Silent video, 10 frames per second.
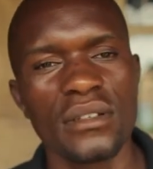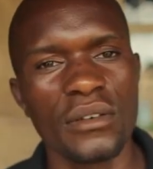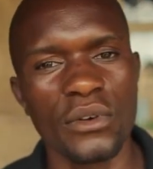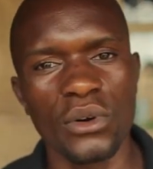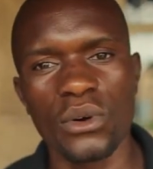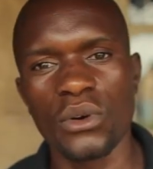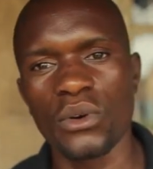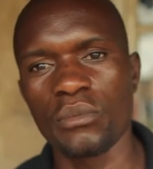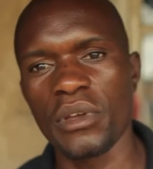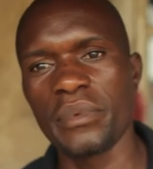for
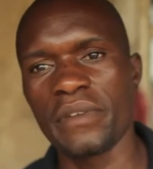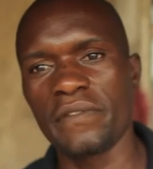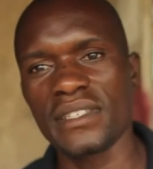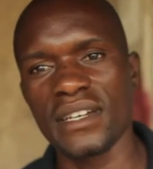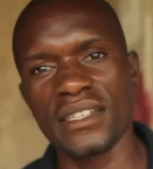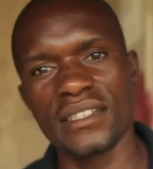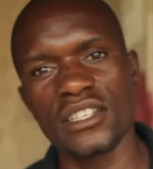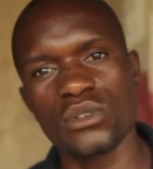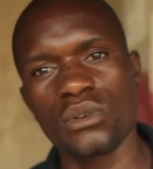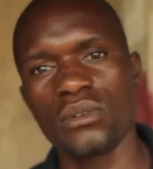maybe first
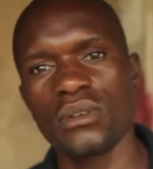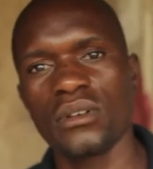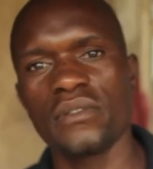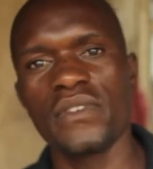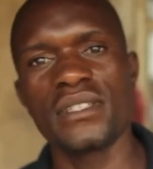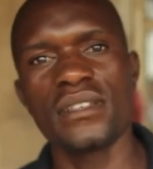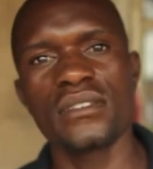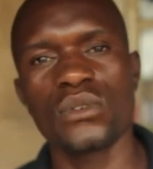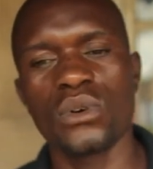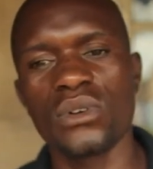antenatal visits
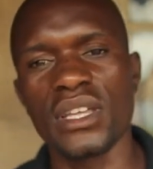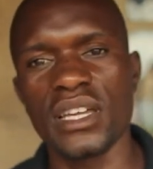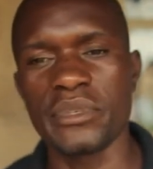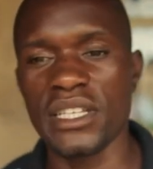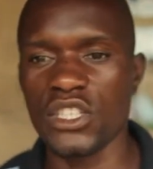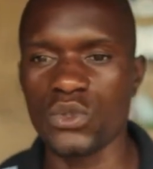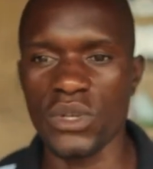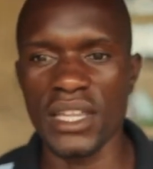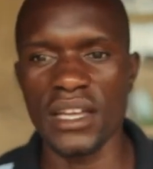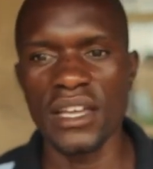so they can test it
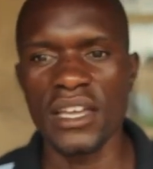together.